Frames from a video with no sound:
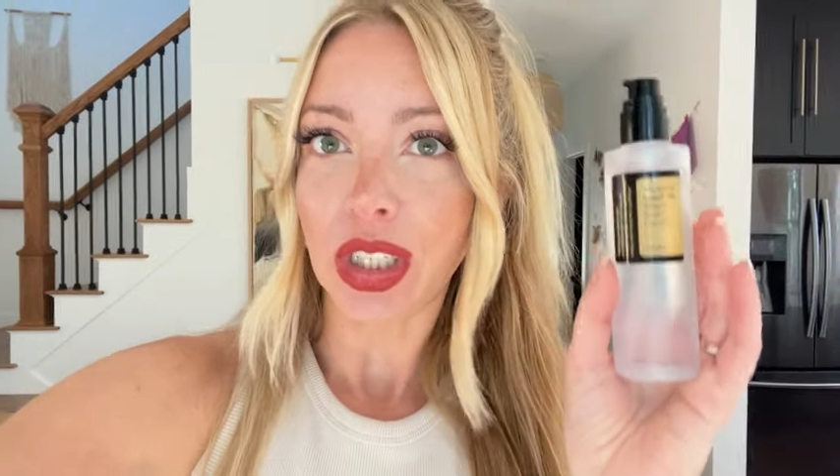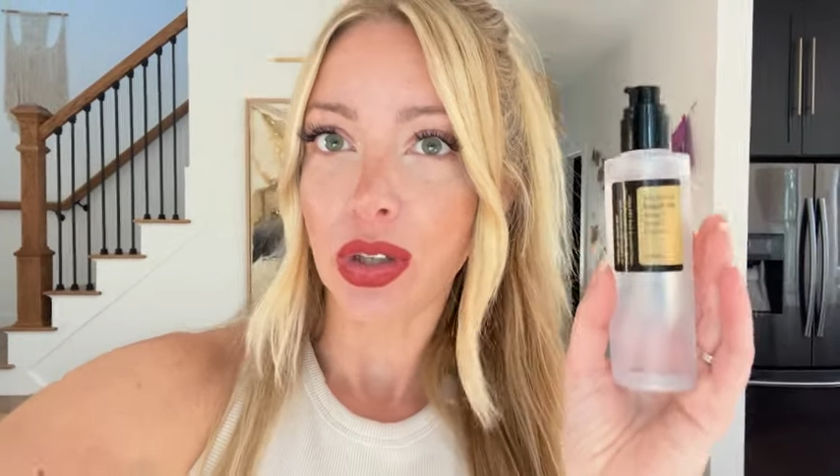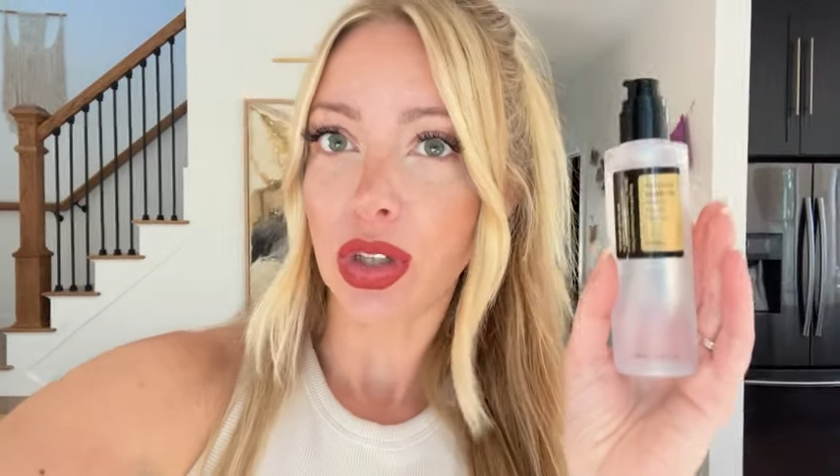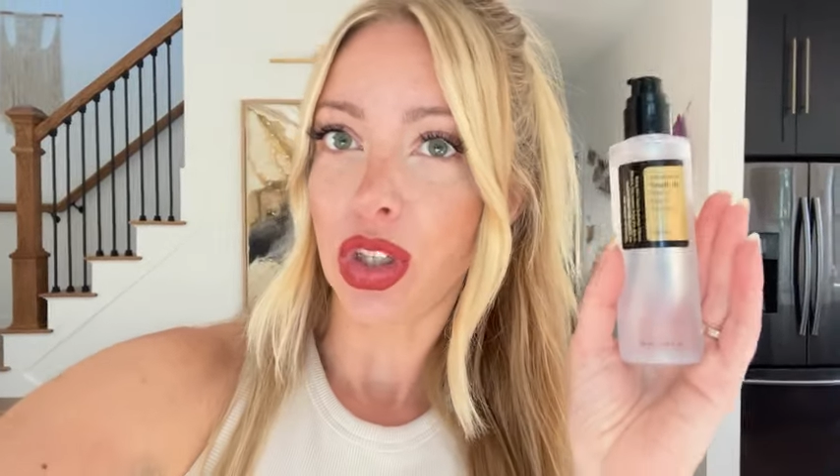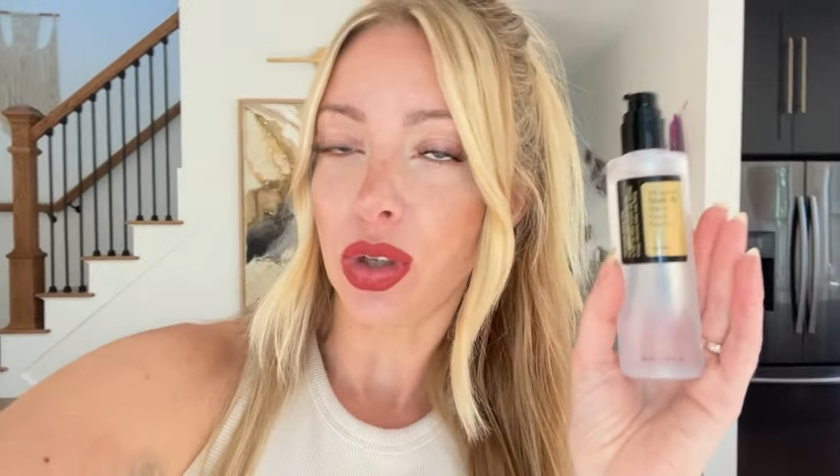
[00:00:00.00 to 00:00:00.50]
to
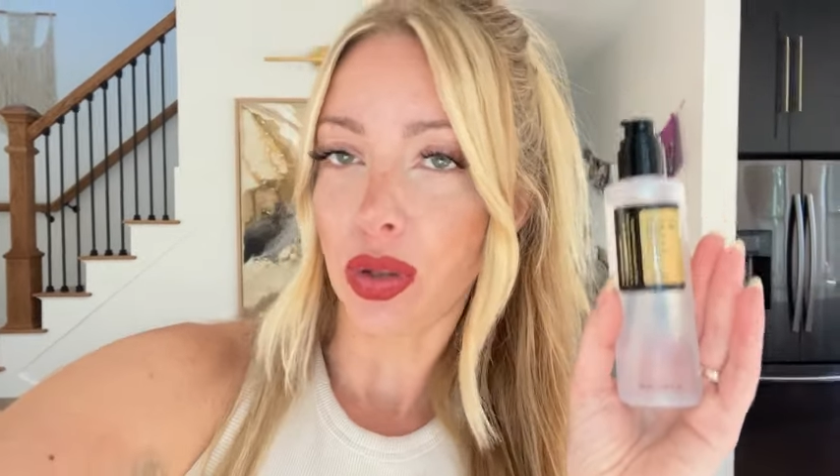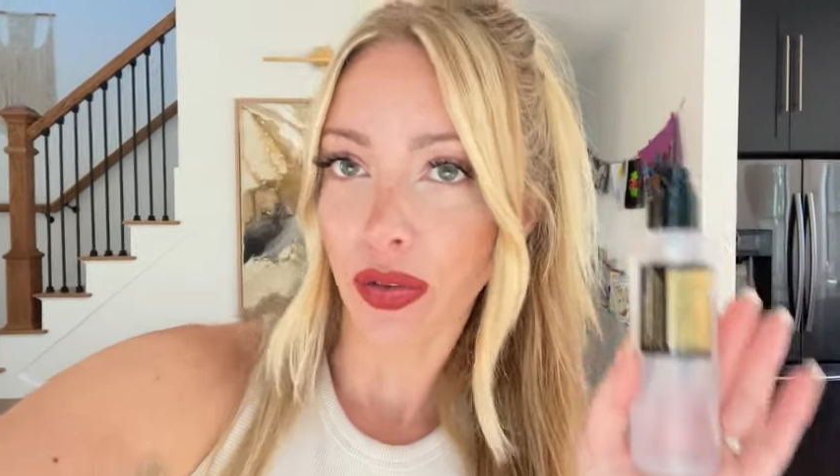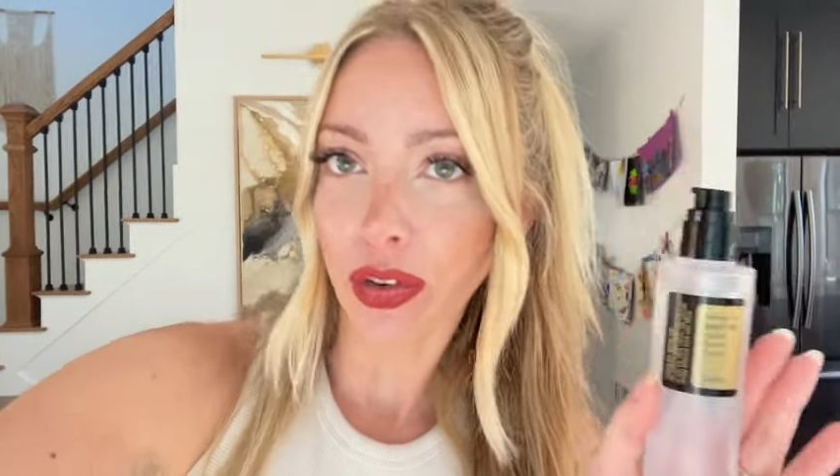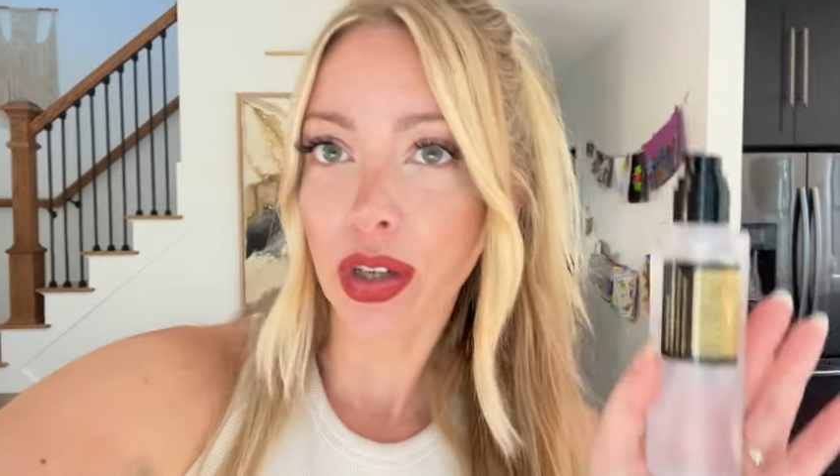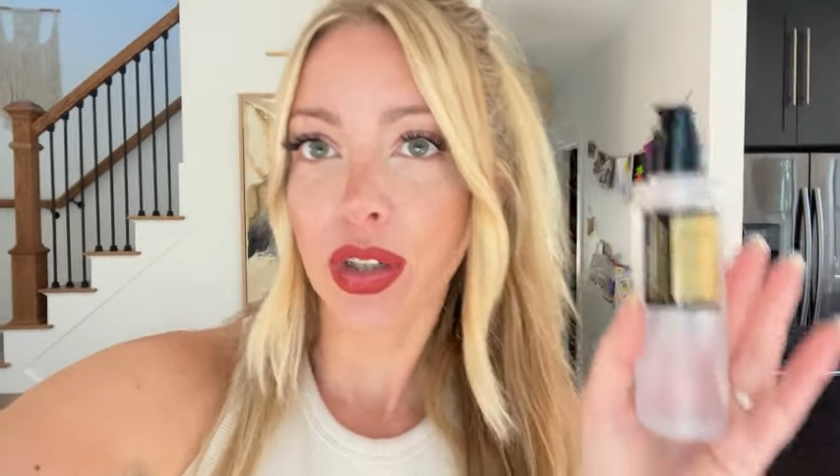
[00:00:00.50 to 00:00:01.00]
use it, to use it
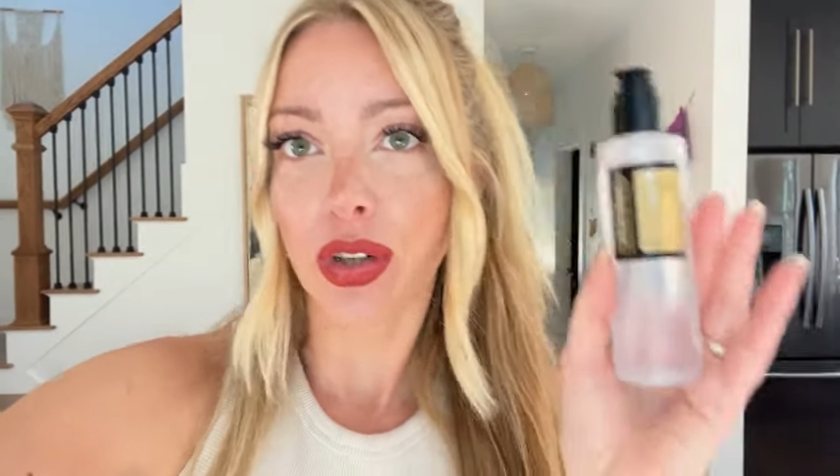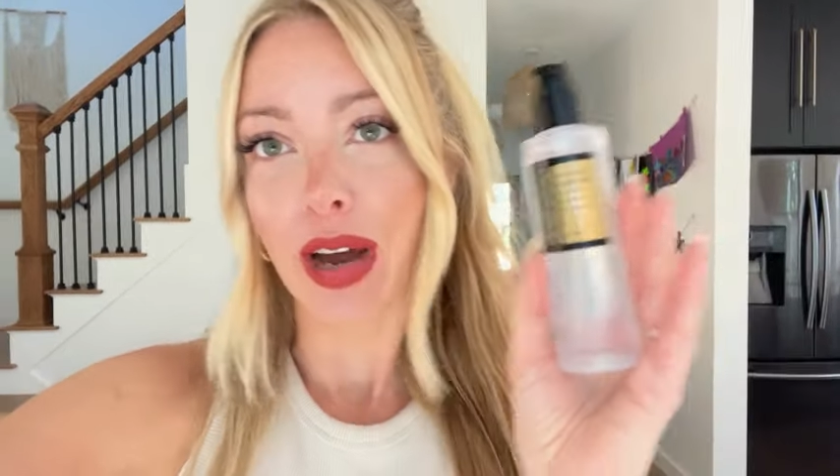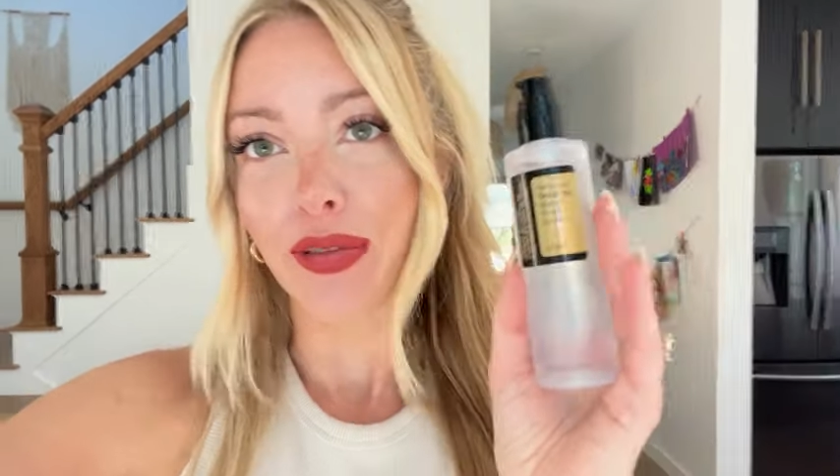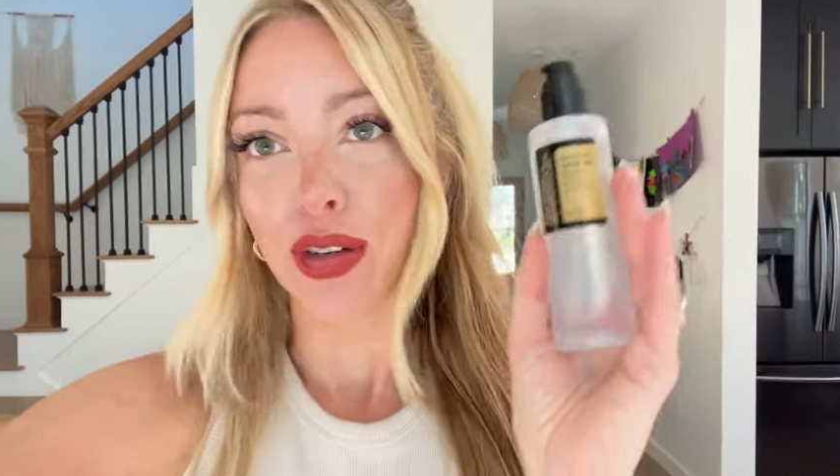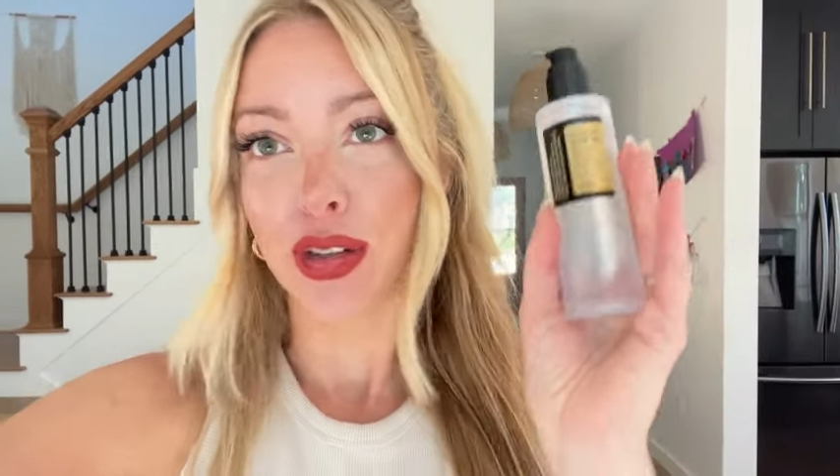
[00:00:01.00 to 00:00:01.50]
first or after.